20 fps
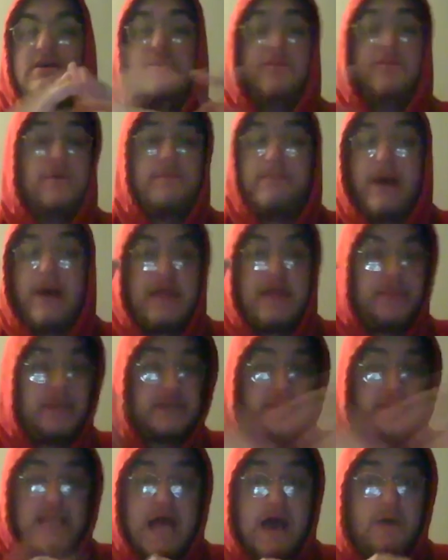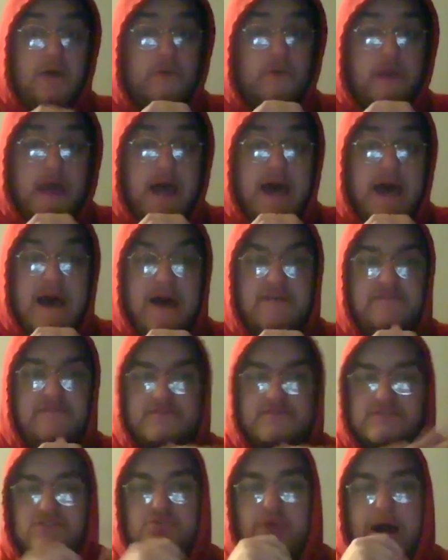Went by in an hour and a half,
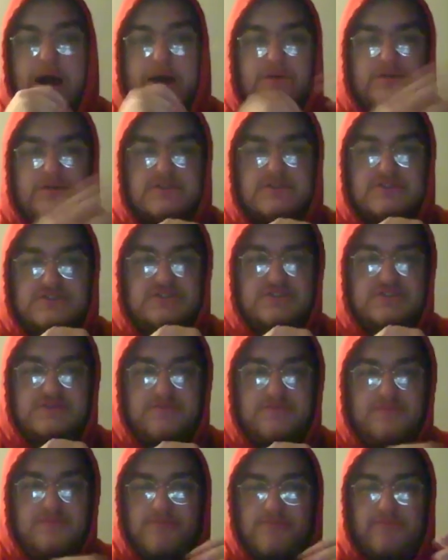2 hours, just